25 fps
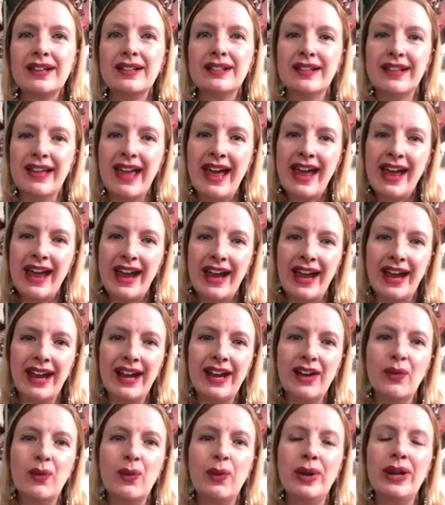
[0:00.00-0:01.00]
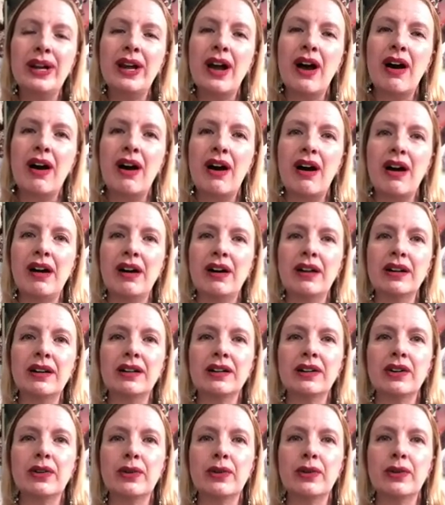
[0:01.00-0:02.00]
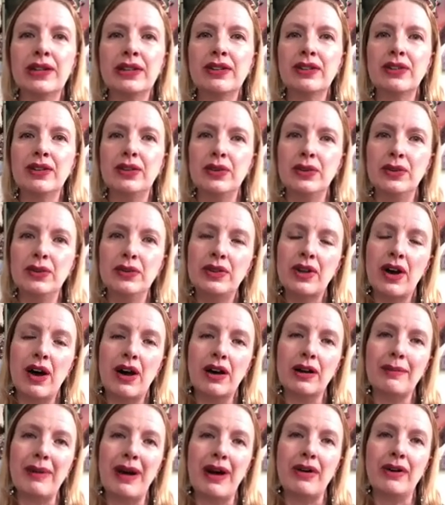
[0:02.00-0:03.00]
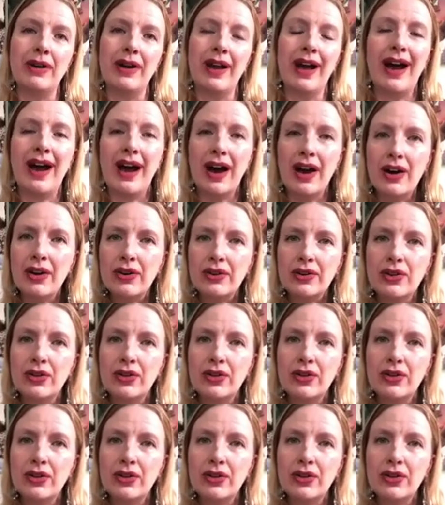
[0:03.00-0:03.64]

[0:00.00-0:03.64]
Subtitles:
Today, we are going to talk about how